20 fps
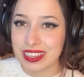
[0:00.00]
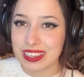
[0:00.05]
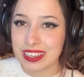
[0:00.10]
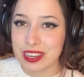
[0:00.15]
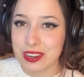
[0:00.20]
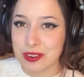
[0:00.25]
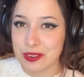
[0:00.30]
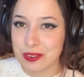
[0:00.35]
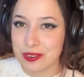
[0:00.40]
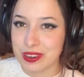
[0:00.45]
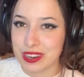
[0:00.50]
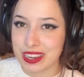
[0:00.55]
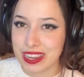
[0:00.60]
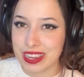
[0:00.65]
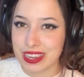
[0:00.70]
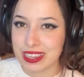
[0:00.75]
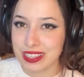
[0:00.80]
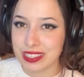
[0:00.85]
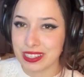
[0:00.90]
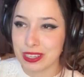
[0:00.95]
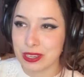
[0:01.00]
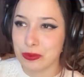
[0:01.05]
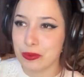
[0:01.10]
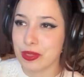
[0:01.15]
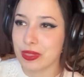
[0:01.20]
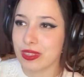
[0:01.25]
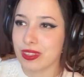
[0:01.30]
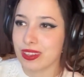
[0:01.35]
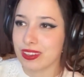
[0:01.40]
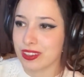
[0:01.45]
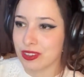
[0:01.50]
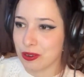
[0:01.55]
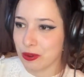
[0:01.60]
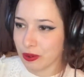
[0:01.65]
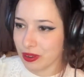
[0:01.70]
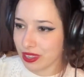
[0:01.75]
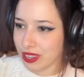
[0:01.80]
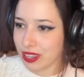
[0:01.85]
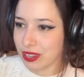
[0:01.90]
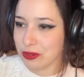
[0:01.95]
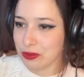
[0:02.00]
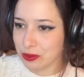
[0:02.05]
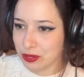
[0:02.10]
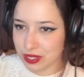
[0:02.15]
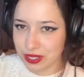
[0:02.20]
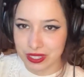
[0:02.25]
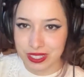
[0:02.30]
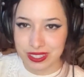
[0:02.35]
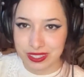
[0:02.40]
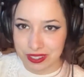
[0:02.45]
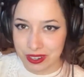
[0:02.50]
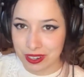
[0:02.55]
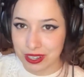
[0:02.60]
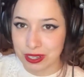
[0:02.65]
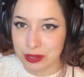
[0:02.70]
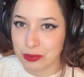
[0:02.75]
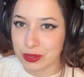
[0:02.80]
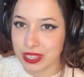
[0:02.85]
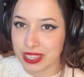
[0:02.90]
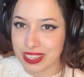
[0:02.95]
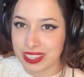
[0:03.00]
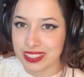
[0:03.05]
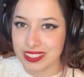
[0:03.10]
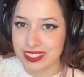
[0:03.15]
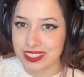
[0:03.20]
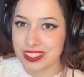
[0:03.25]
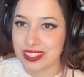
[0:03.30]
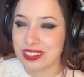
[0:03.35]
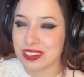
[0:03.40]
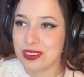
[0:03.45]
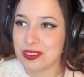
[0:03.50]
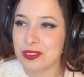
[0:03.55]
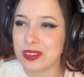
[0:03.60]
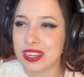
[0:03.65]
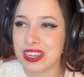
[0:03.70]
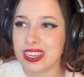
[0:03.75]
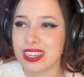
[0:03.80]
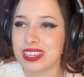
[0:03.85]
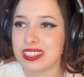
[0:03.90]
can create, like when they go to that really dark place, you know.